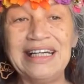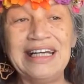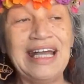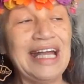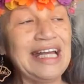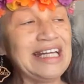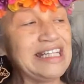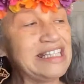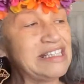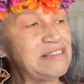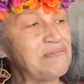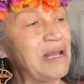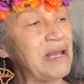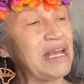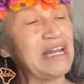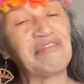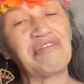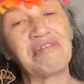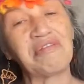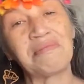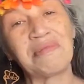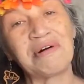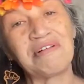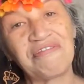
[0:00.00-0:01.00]
it's made
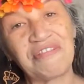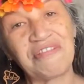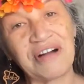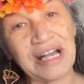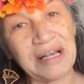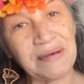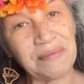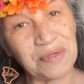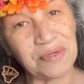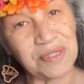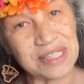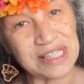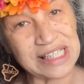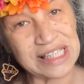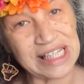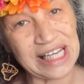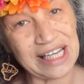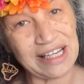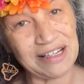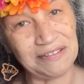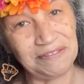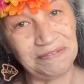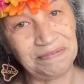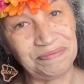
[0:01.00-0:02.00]
from a fiber
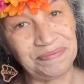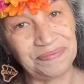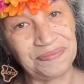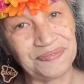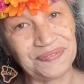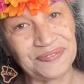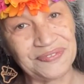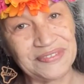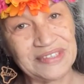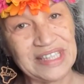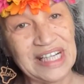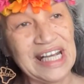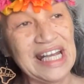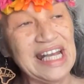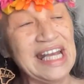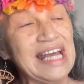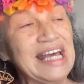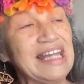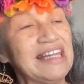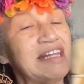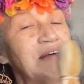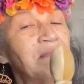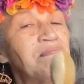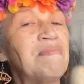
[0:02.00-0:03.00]
skin.
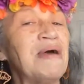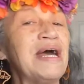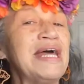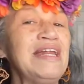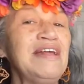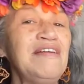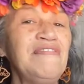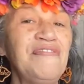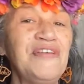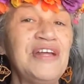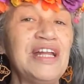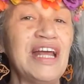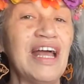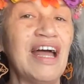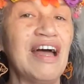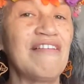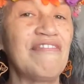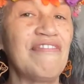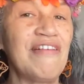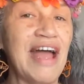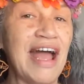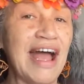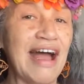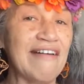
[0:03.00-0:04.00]
The benefit
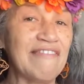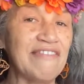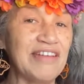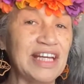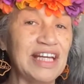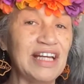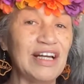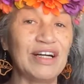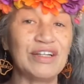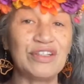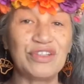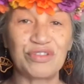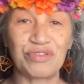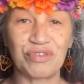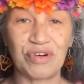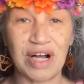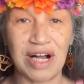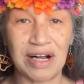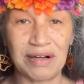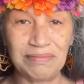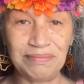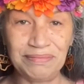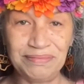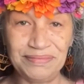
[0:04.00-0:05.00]
of having a
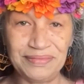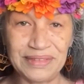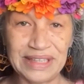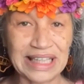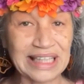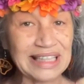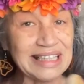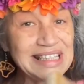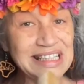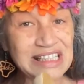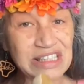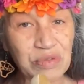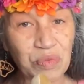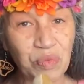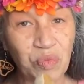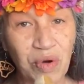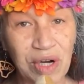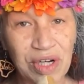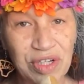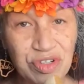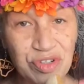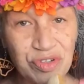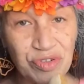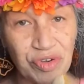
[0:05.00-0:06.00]
drum, at least
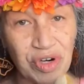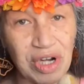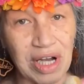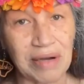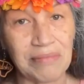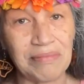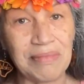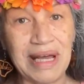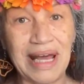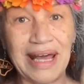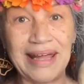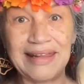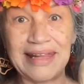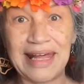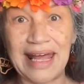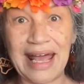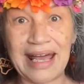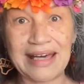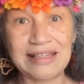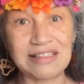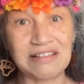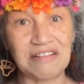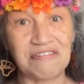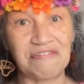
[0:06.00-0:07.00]
one drum that
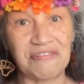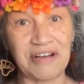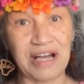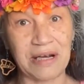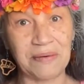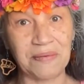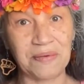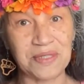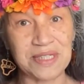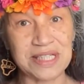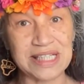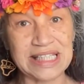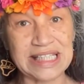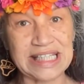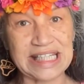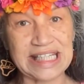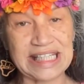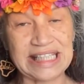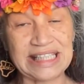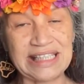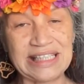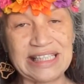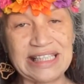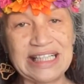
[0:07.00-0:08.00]
has a fiber
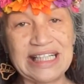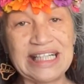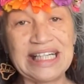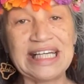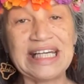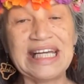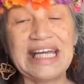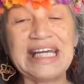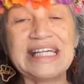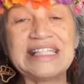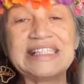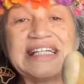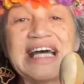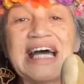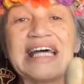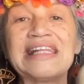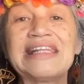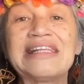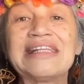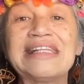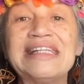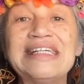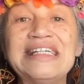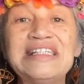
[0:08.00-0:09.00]
skin, is that
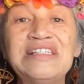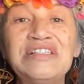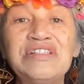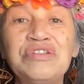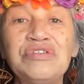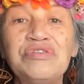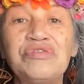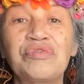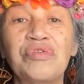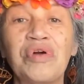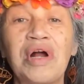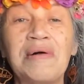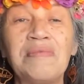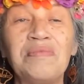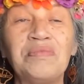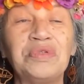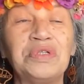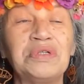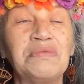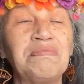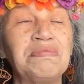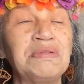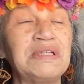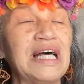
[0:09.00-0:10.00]
this drum
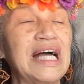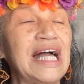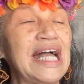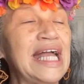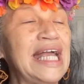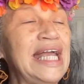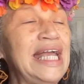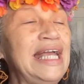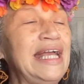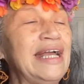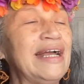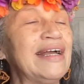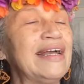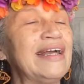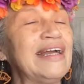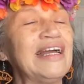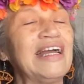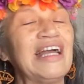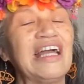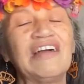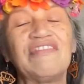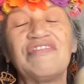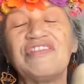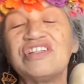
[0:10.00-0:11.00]
will play
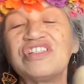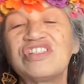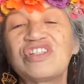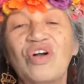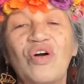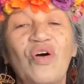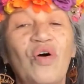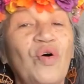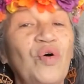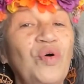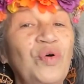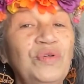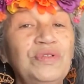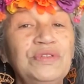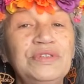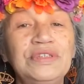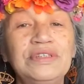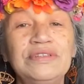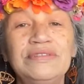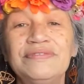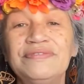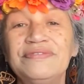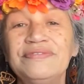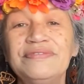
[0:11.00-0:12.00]
if it's cold,
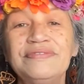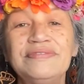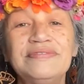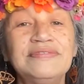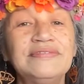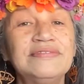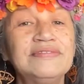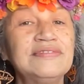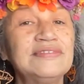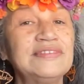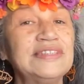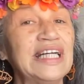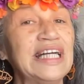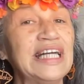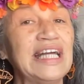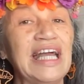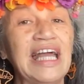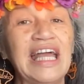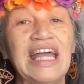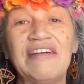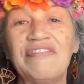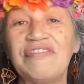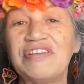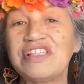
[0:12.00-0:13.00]

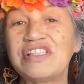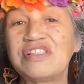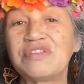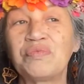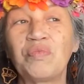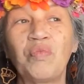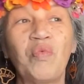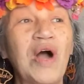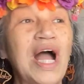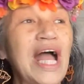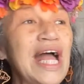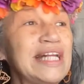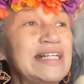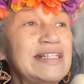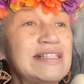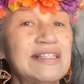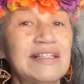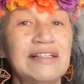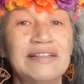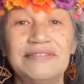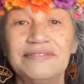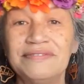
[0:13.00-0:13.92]
if it's wet,